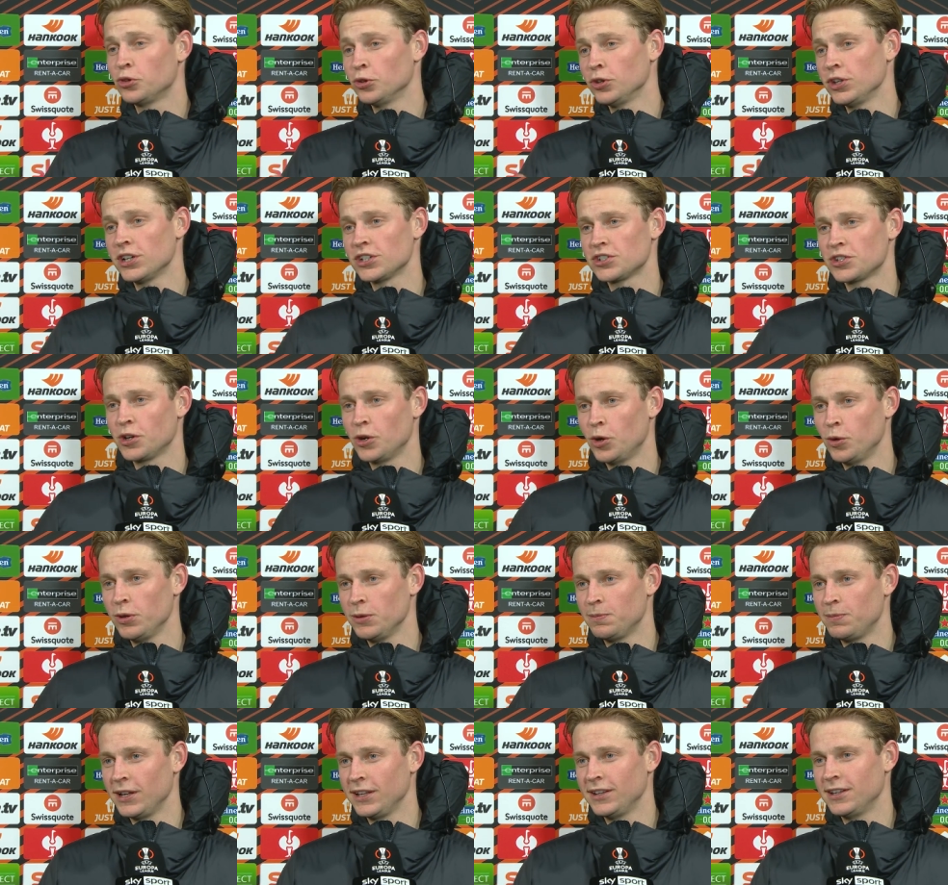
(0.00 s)
two years ago
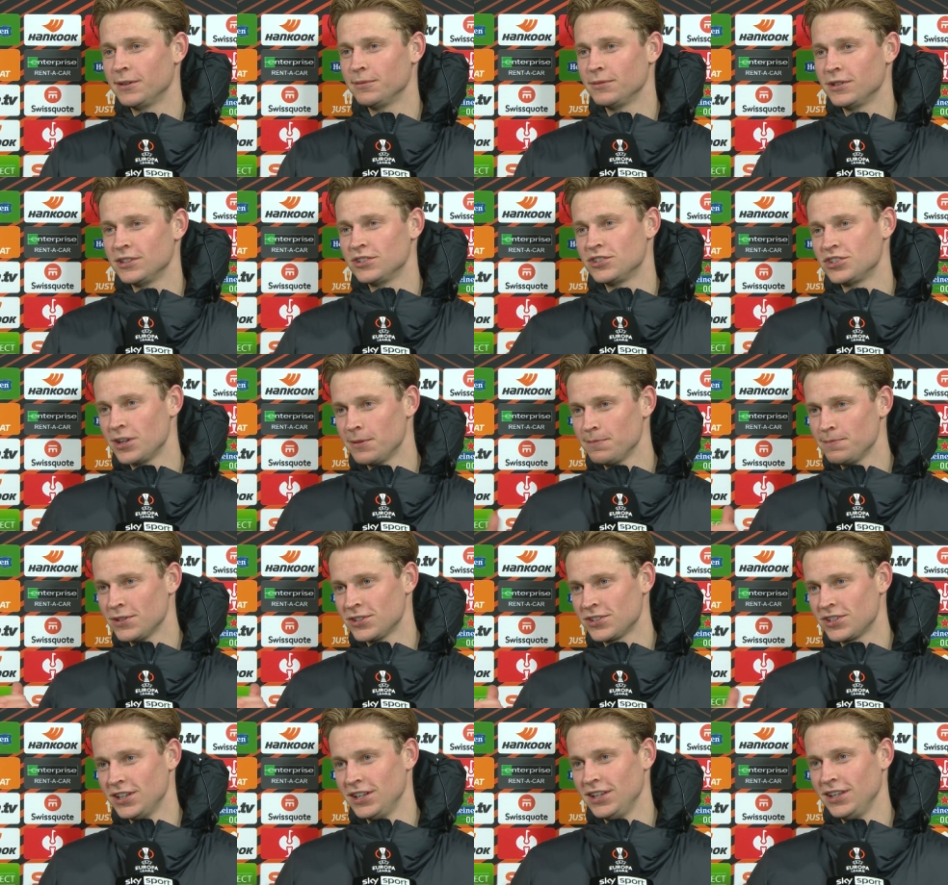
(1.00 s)
we played them in
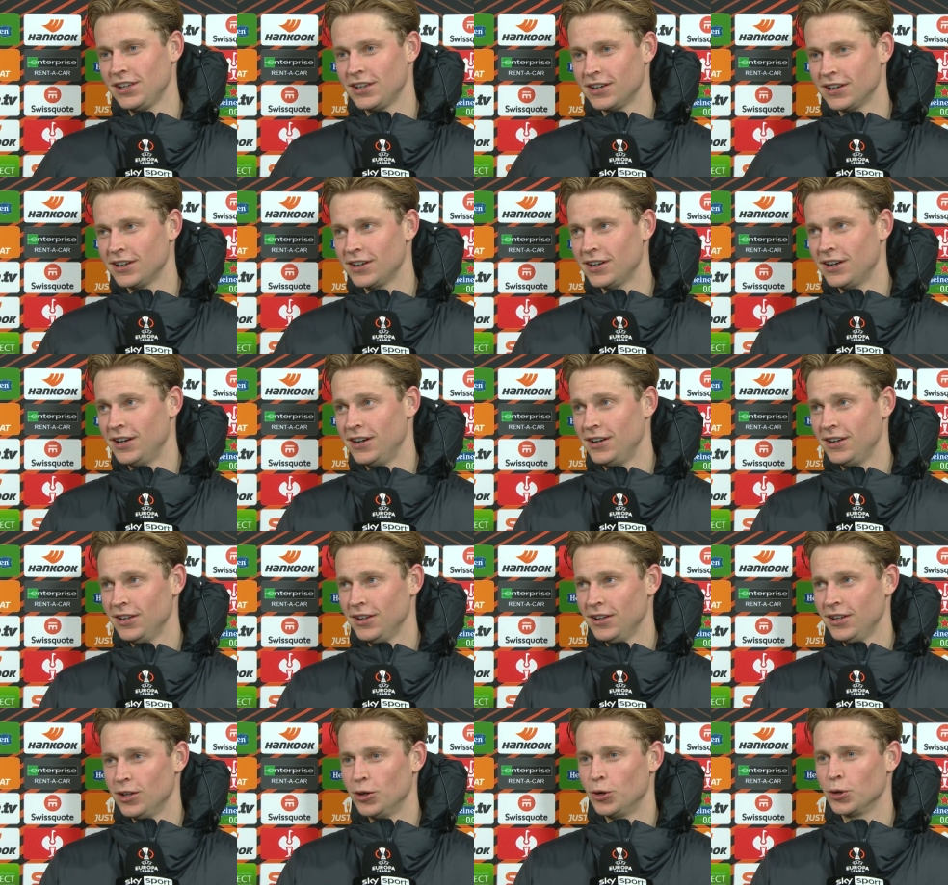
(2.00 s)
Champions League uh,
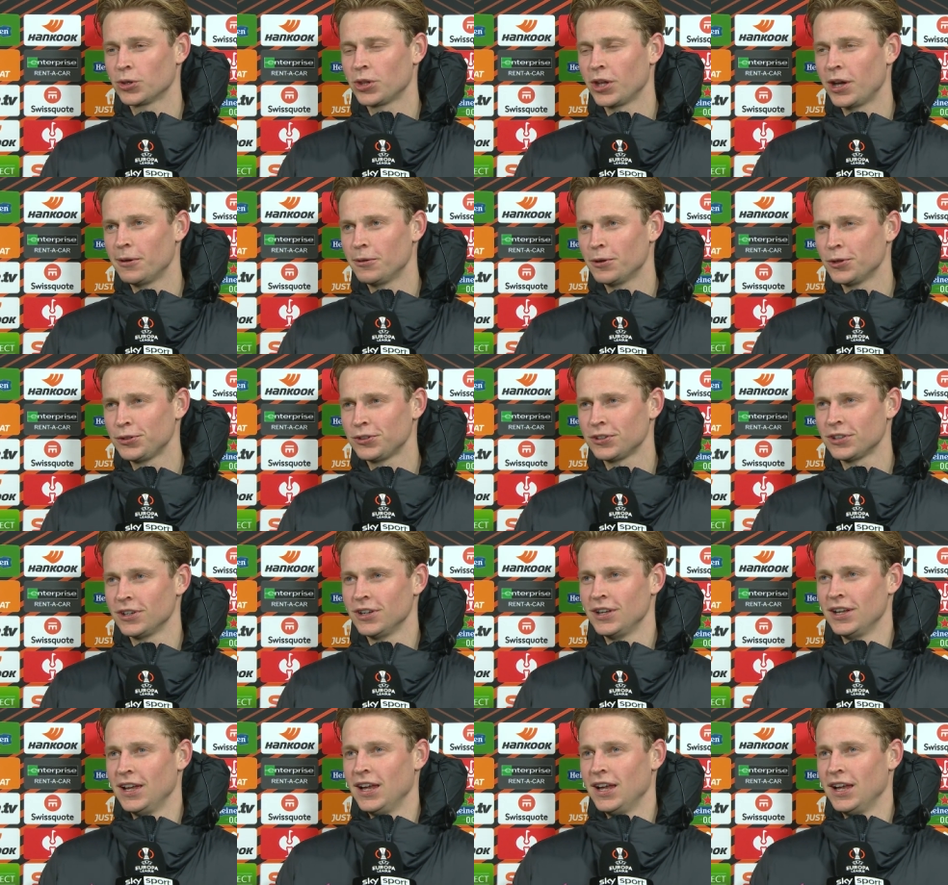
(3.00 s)
octavos.